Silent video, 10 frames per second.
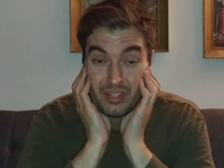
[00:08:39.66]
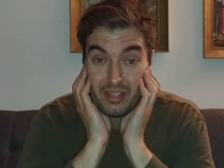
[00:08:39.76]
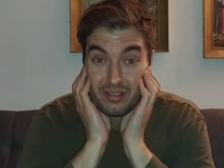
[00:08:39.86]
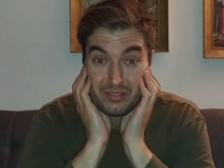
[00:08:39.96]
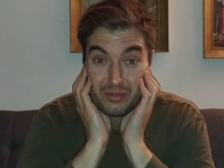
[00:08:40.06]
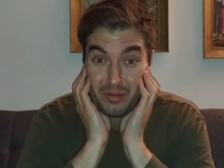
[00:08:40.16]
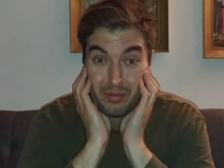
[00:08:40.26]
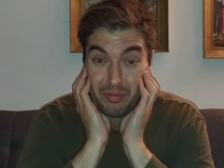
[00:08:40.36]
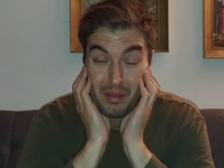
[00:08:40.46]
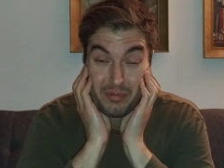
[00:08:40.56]
Uh, so
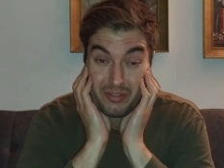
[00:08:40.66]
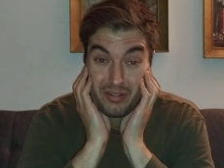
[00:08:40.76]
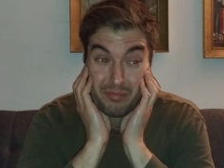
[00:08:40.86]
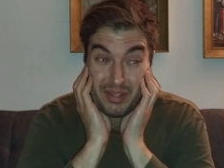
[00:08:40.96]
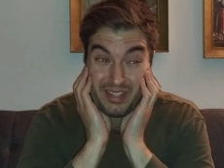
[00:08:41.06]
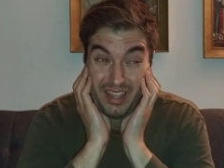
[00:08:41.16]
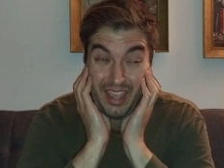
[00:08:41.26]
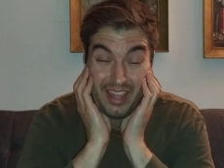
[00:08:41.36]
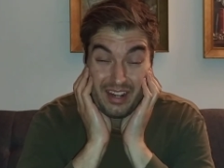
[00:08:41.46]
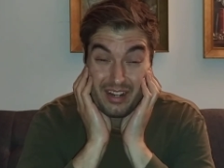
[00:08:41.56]
I probably should have been like
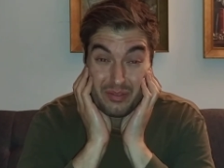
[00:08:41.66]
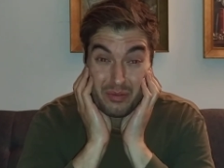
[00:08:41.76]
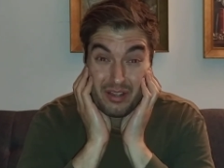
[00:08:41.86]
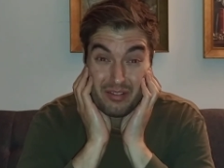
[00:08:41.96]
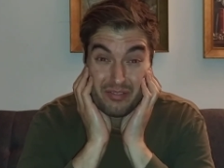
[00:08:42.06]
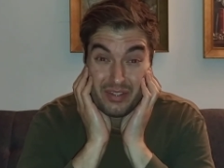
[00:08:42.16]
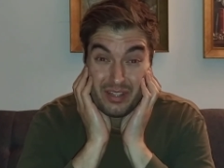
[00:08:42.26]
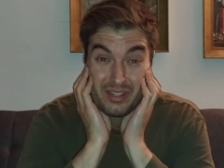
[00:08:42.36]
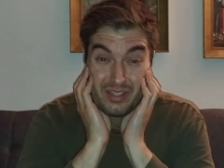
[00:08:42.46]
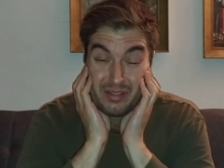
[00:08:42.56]
8 out of 12.
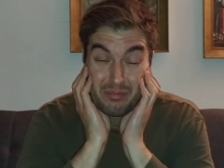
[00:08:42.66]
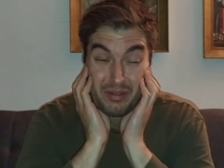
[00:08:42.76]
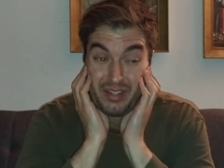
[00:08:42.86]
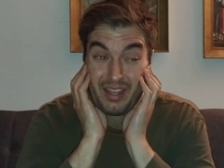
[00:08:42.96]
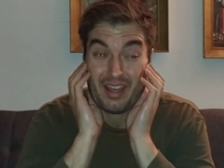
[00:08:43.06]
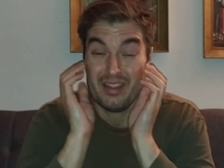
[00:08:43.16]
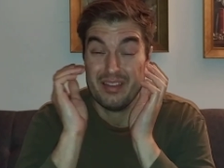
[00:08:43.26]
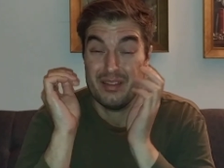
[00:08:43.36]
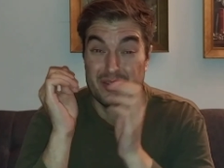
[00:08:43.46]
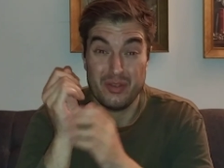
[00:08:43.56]
But yeah,
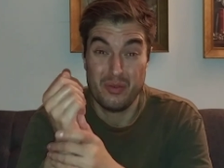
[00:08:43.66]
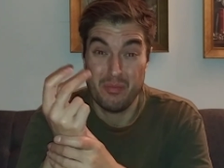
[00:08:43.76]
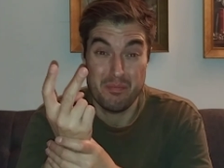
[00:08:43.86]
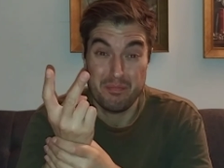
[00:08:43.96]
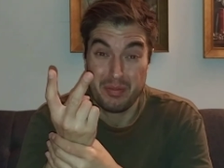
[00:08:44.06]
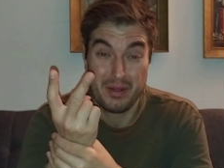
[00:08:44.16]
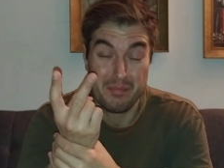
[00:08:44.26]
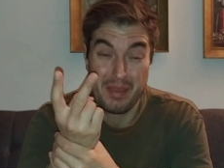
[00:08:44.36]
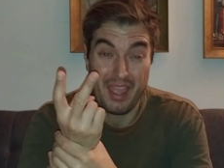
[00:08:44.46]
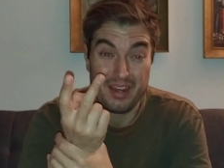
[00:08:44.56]
the two pretty
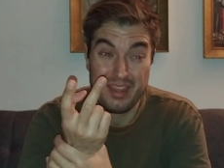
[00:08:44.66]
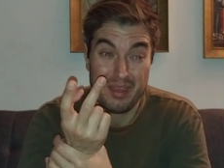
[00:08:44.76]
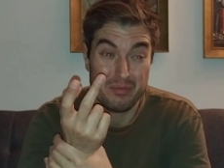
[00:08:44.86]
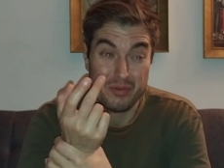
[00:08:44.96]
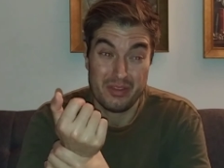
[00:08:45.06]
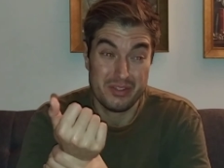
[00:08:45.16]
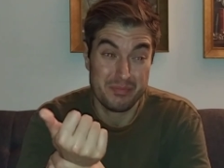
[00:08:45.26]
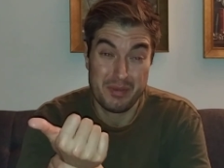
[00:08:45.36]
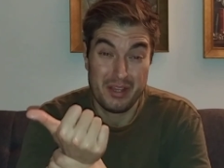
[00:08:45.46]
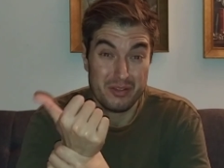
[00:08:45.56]
bad games where the
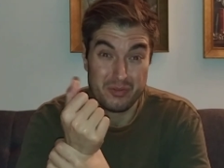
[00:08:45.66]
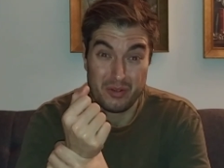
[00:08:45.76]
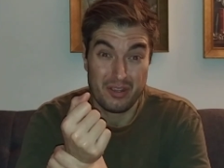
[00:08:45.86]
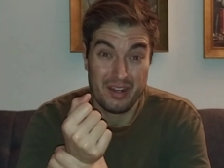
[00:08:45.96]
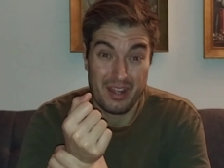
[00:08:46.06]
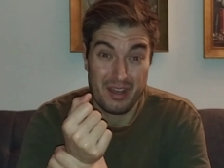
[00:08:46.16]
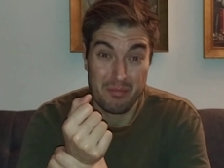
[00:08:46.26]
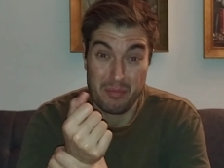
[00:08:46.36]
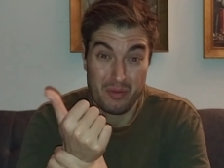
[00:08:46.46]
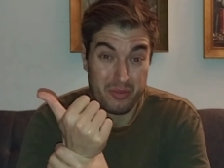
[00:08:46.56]
speakers were cutting
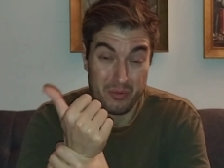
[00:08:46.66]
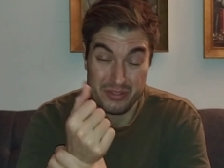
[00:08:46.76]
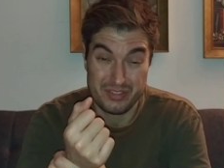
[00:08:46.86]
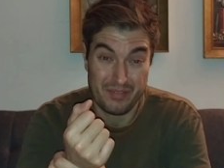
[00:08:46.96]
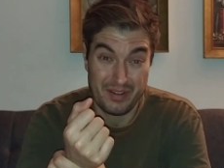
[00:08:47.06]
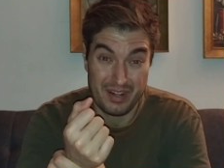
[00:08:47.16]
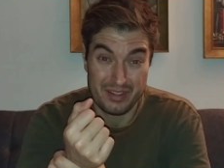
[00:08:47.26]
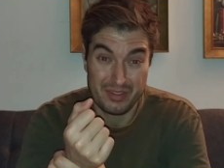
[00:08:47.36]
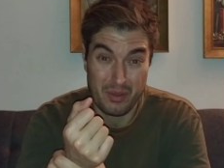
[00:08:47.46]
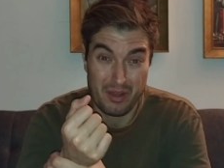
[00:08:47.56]
out, both were 7 out
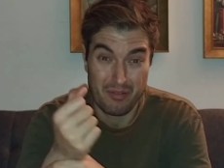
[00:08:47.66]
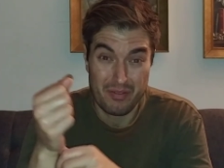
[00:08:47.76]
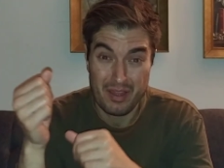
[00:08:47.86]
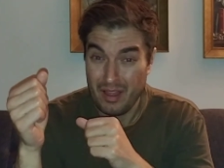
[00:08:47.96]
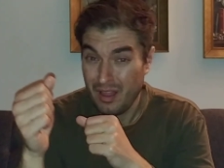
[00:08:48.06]
of 12.